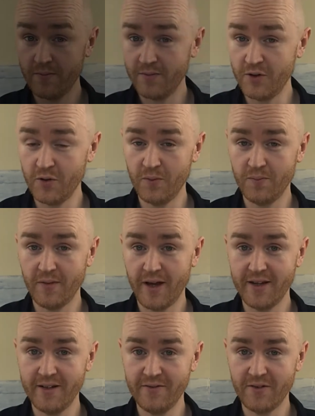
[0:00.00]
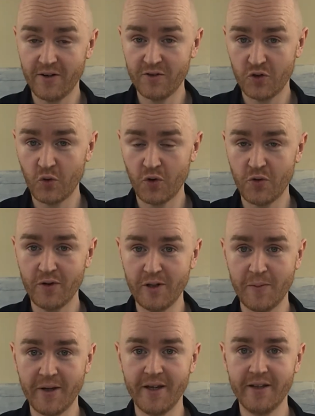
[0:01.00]
you know, any of our story really
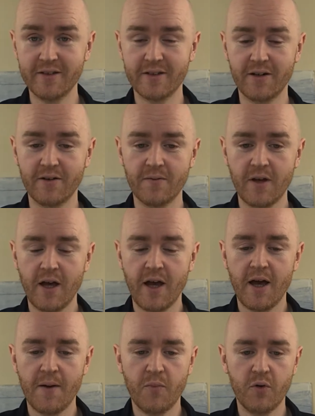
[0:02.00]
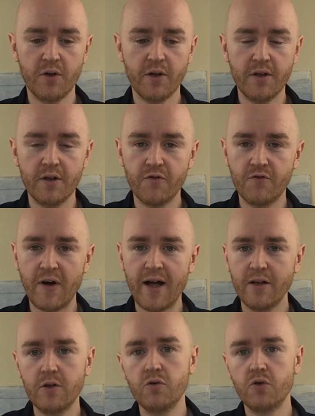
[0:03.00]
begins here. But the
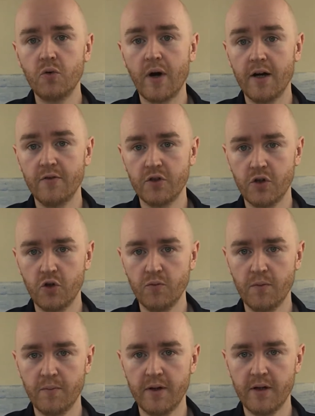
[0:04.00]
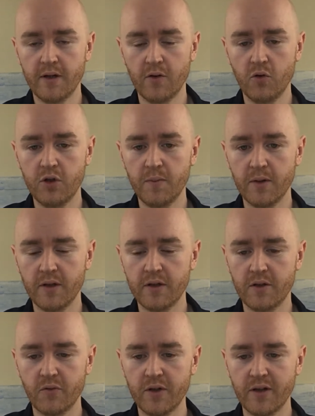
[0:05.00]
value you have as a human being, ultimately, the
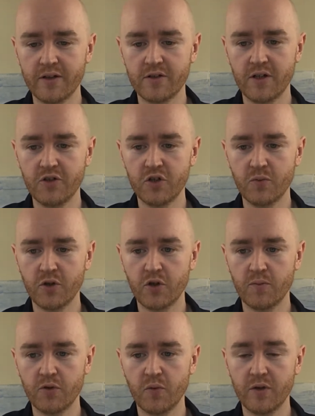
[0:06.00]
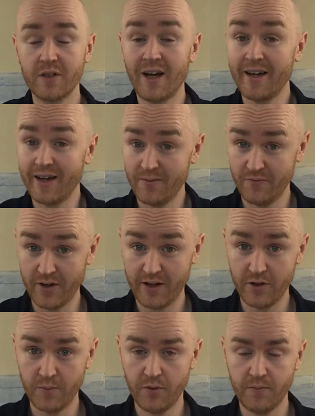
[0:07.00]
realization we come to is I am
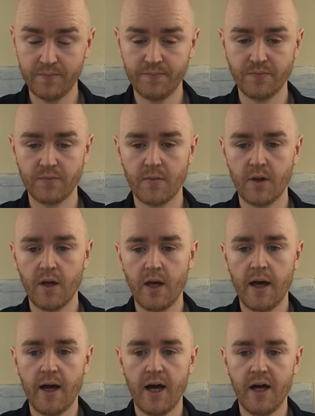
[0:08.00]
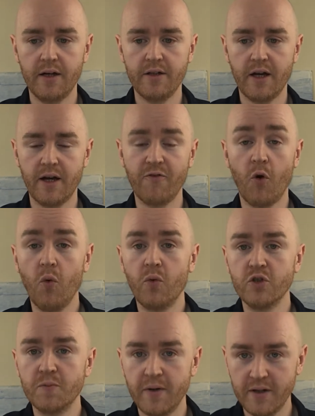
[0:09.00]
valuable. And I've always
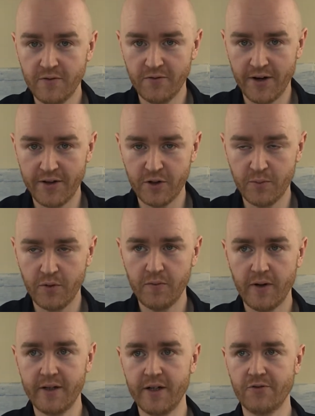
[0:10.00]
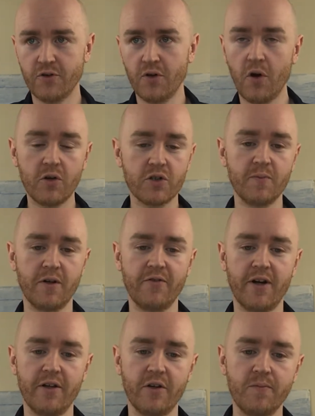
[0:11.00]
been valuable. I never lost my
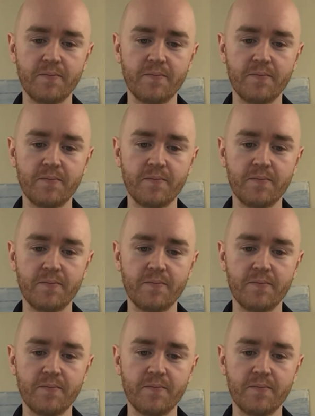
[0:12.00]
value.